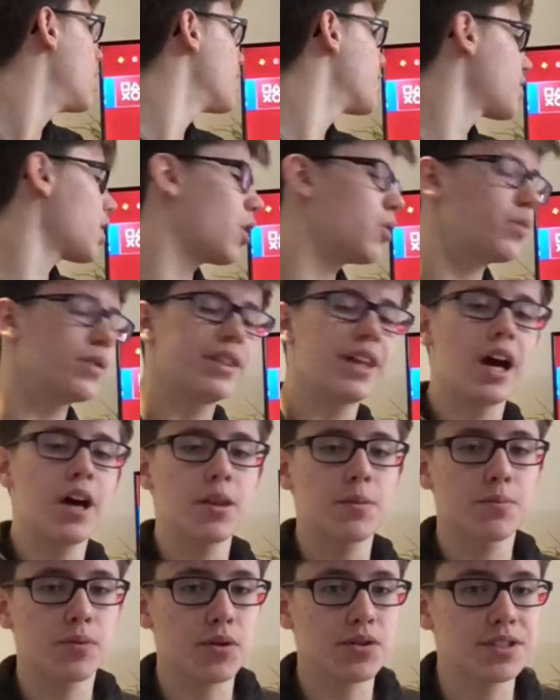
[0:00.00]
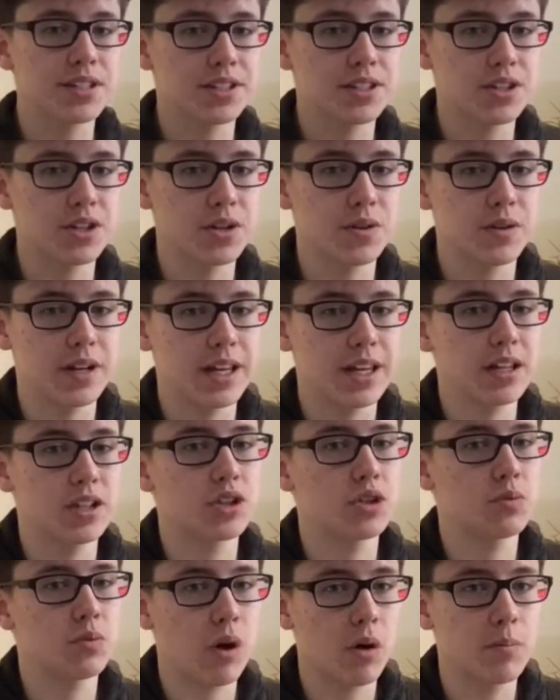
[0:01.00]
So without the processor unit,
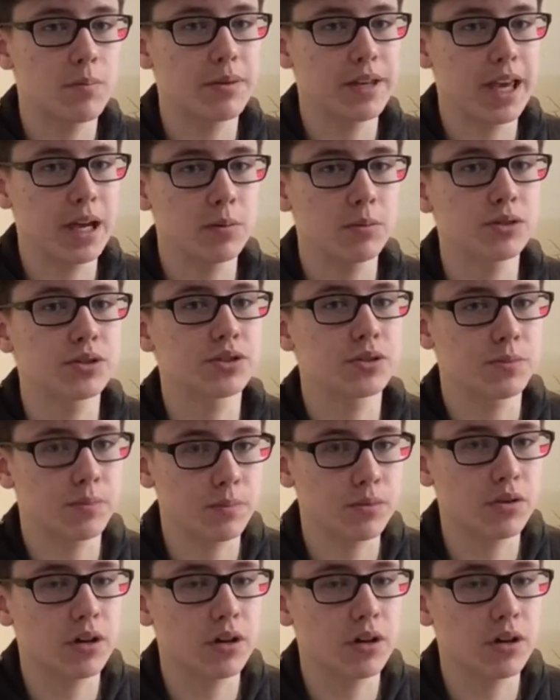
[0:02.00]
you won't be able to